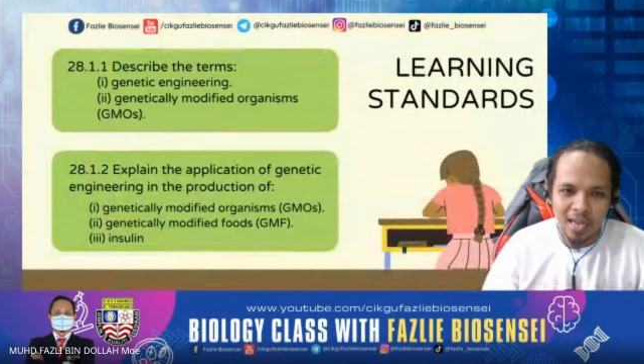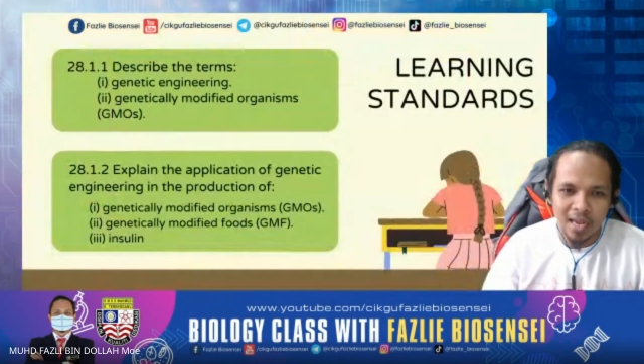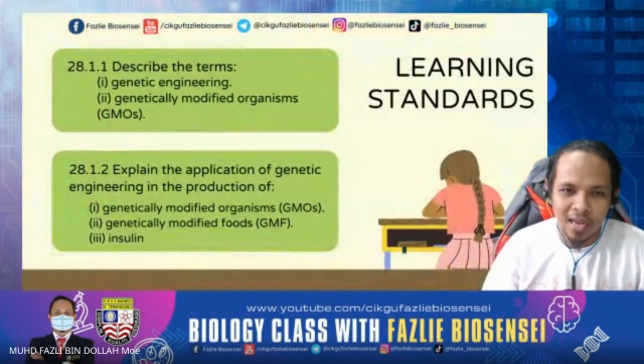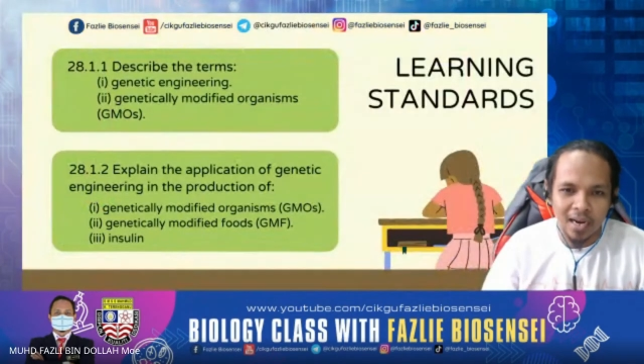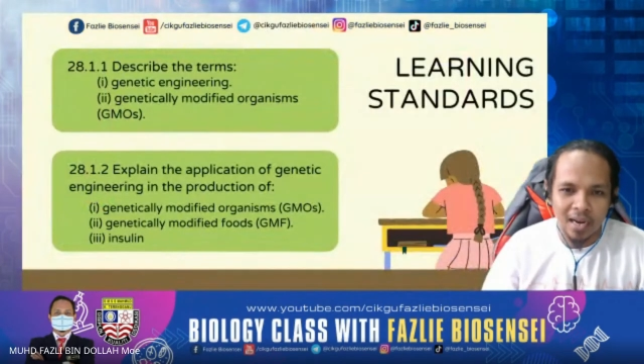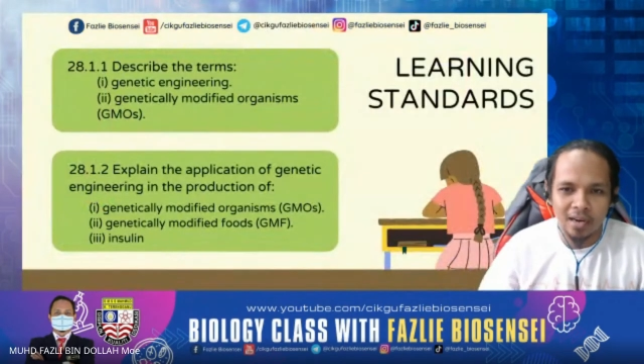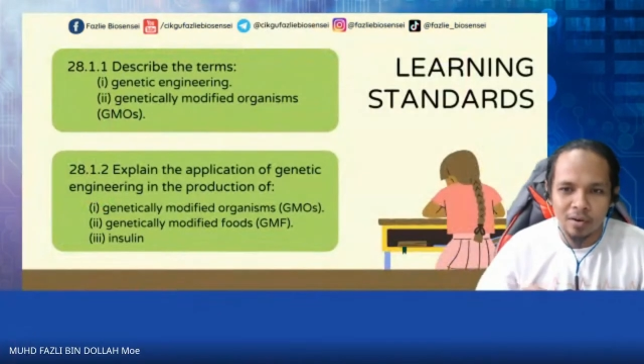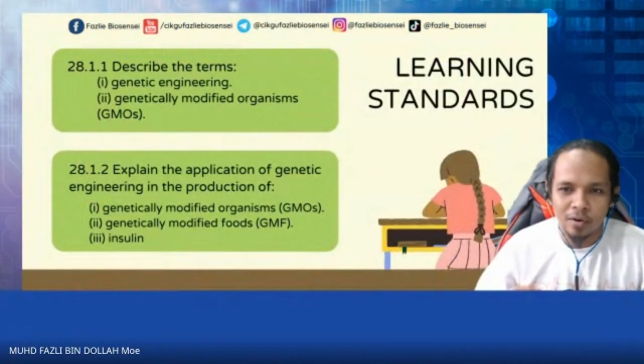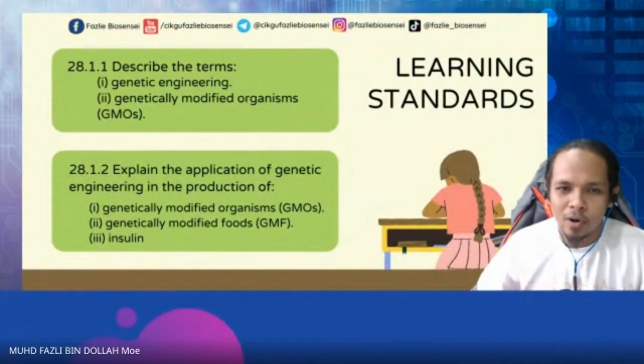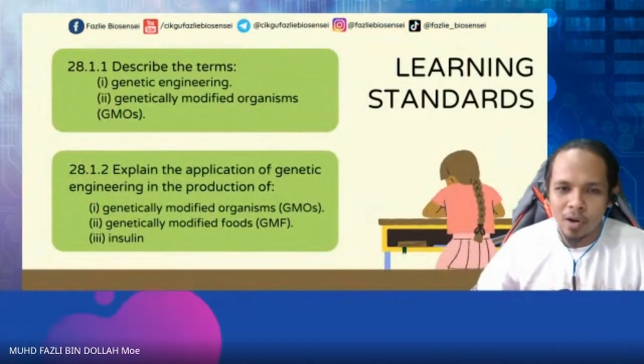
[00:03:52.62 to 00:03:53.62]
And then
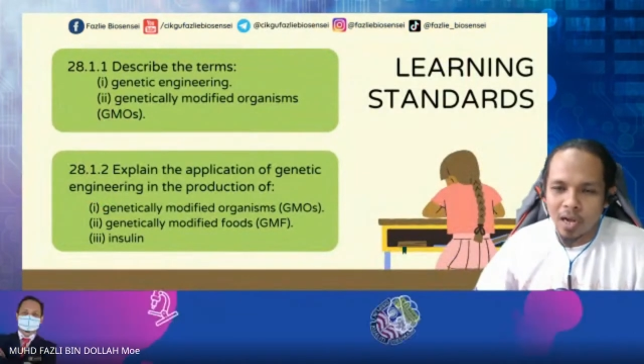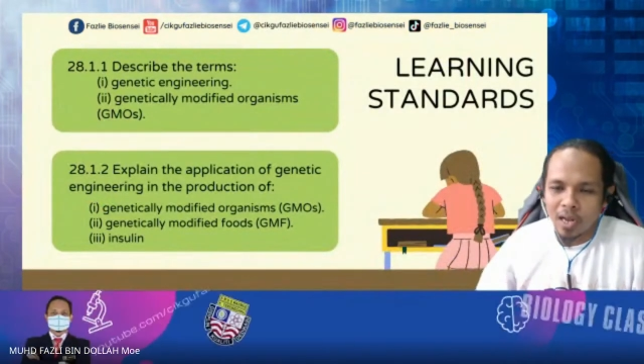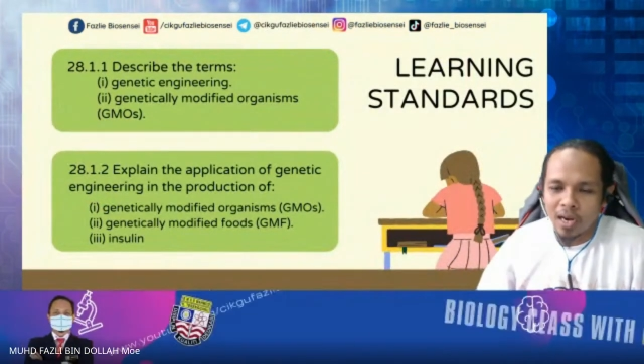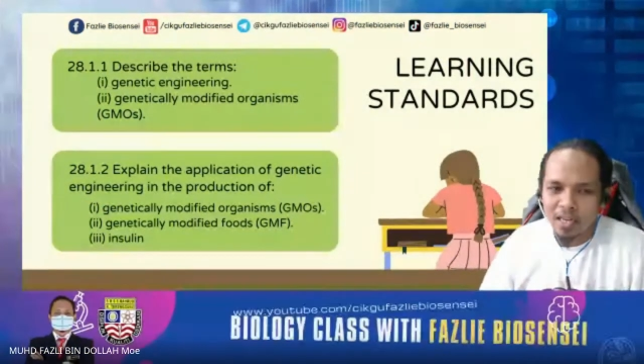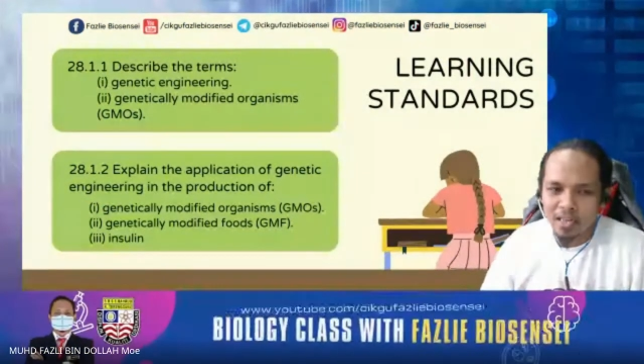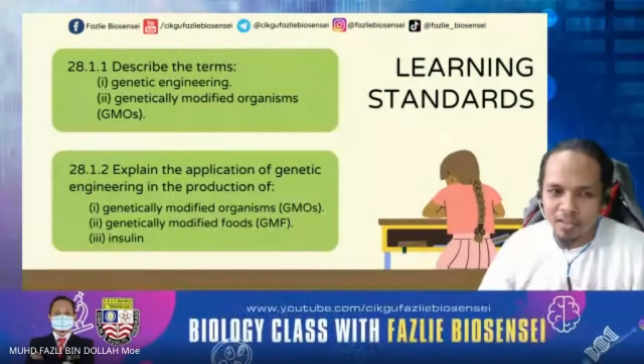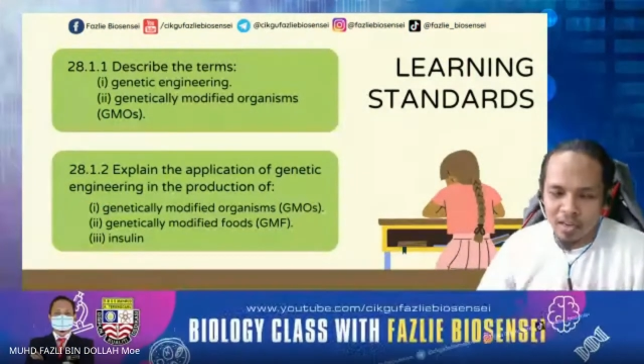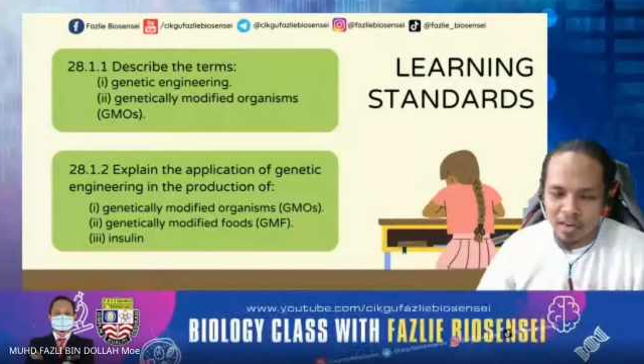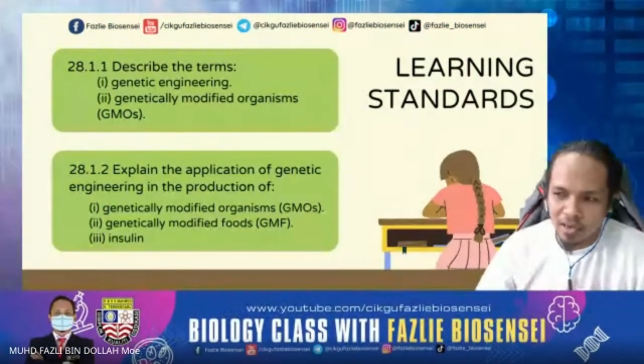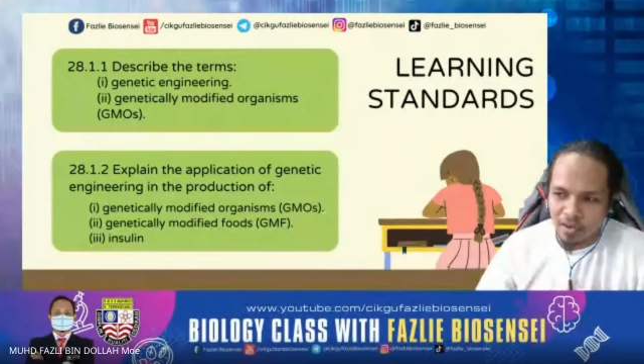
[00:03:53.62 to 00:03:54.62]
learning
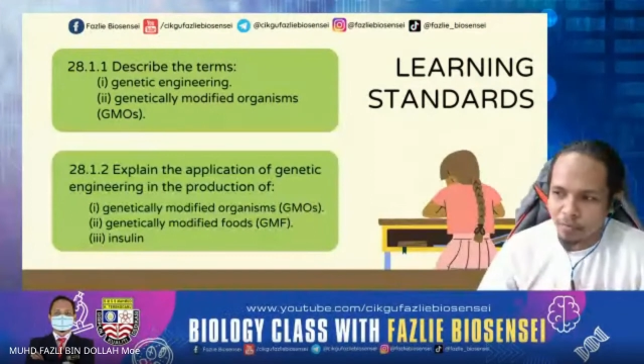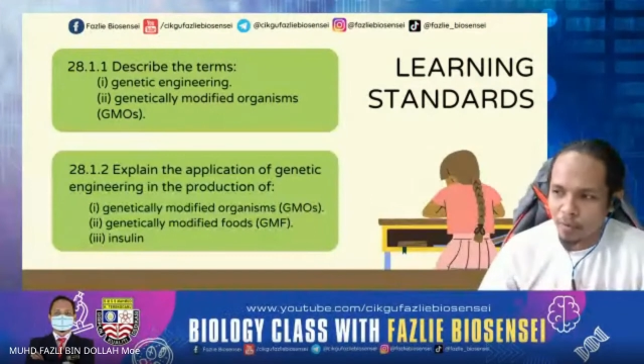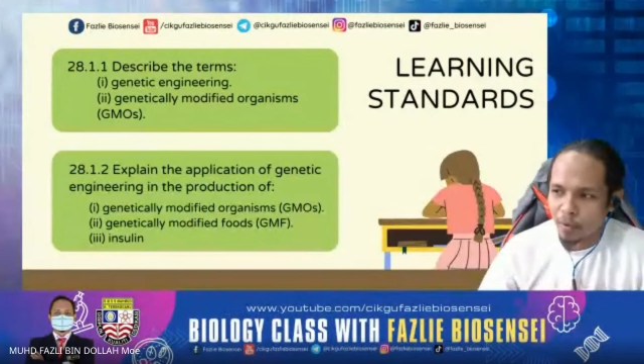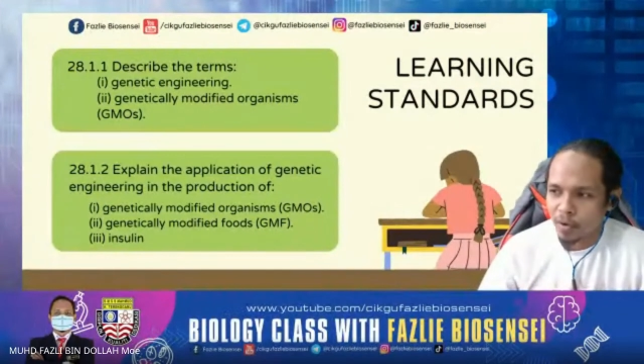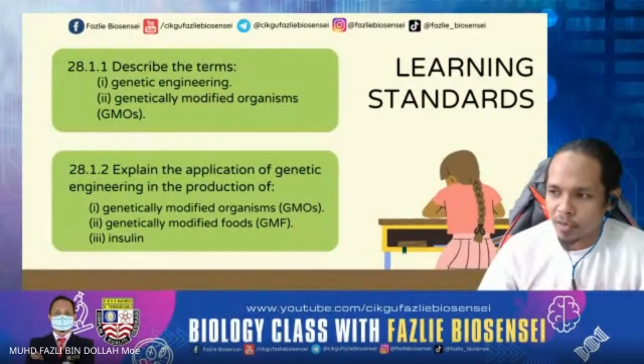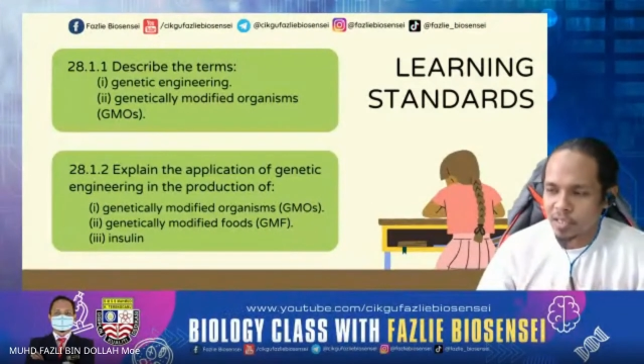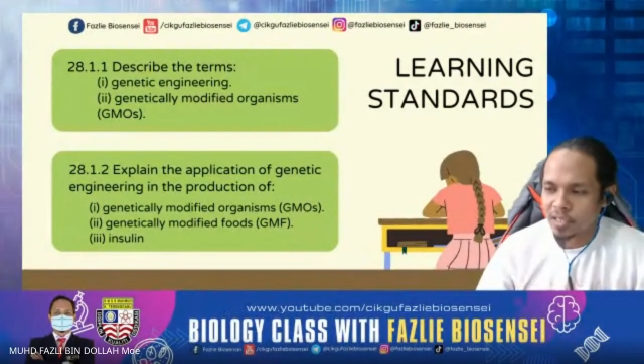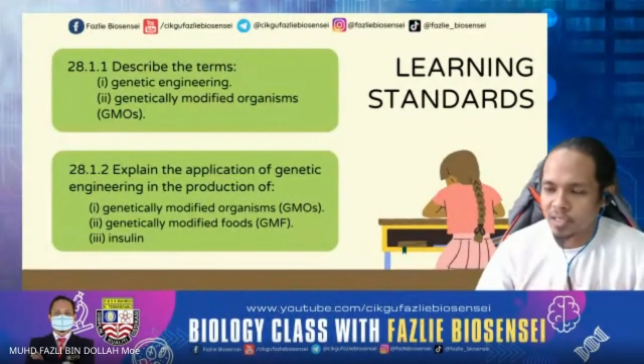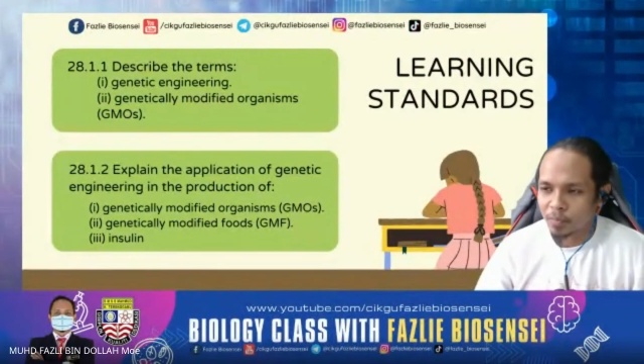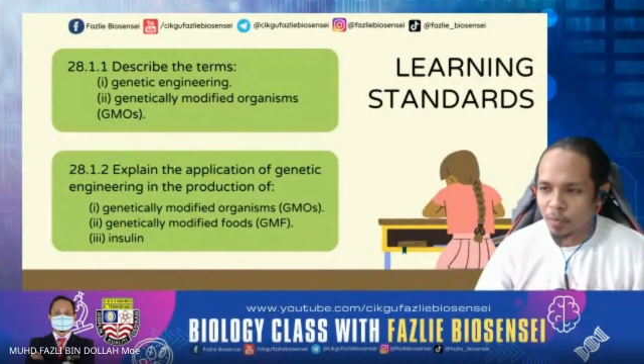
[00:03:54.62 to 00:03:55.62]
standard for this
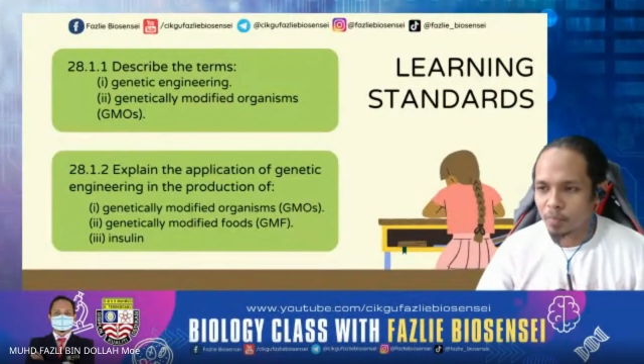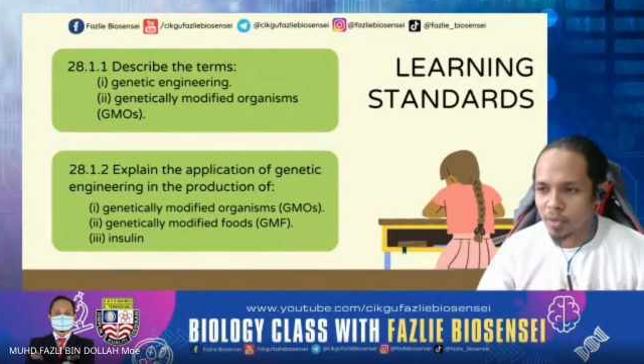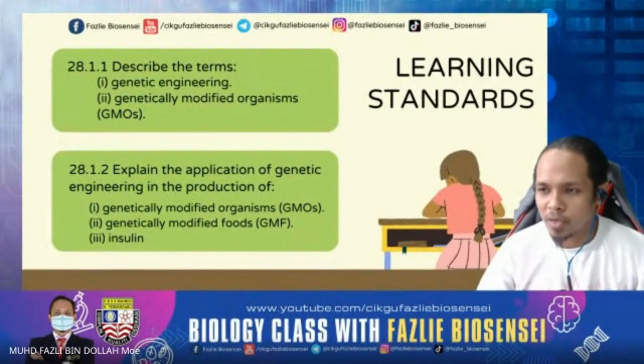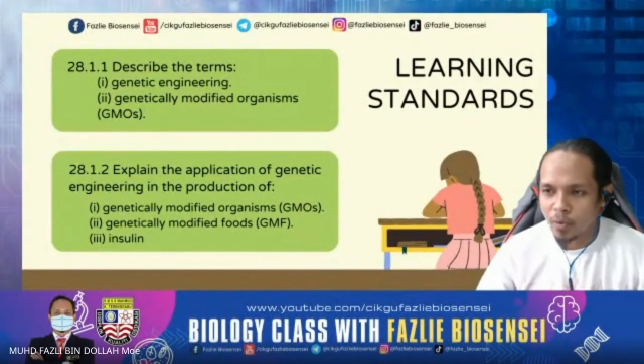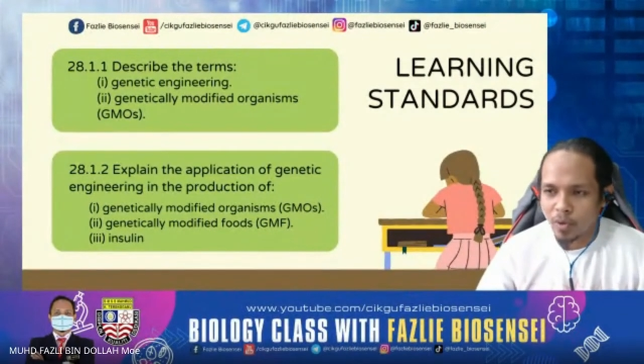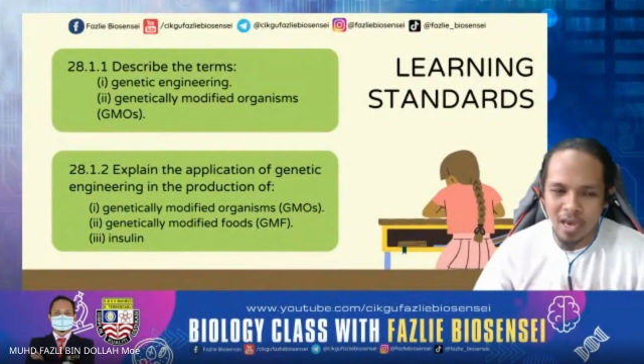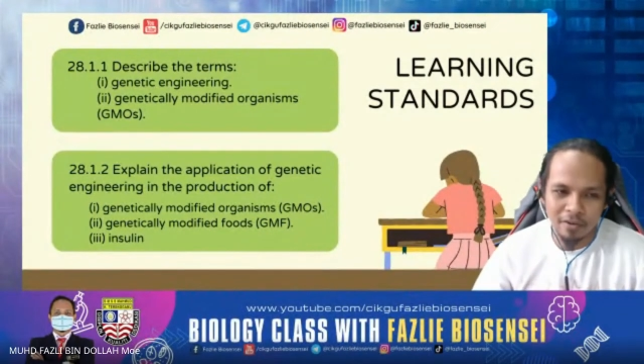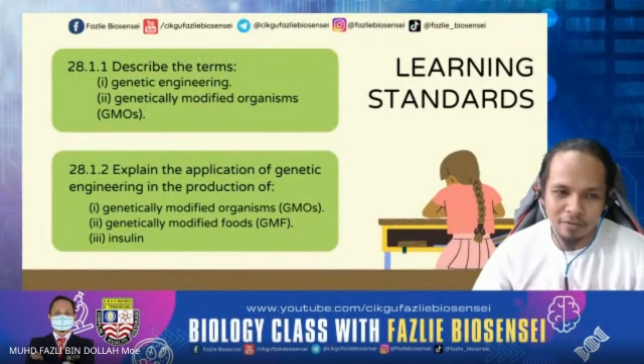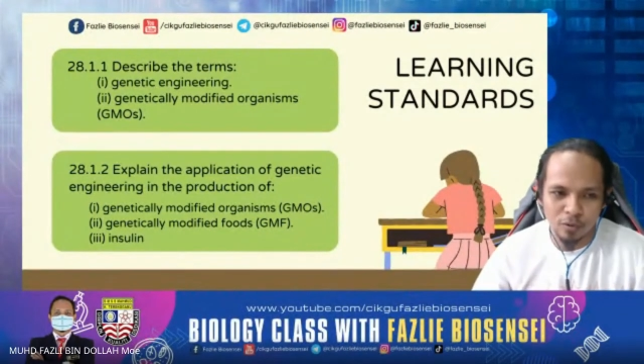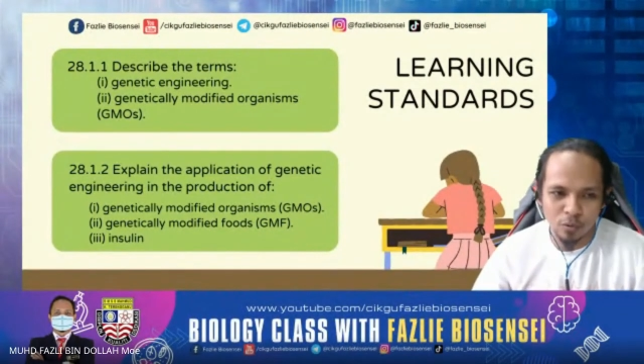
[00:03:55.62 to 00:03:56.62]
subtopic we
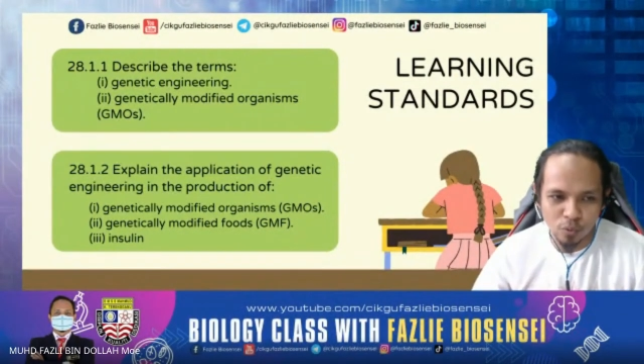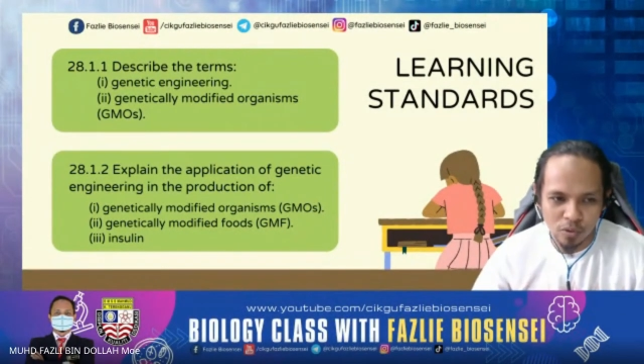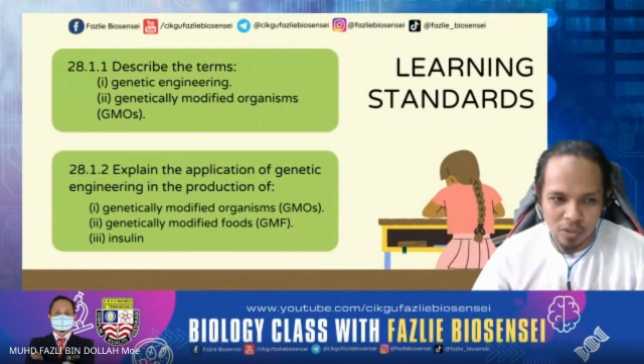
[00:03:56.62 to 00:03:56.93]
have 2.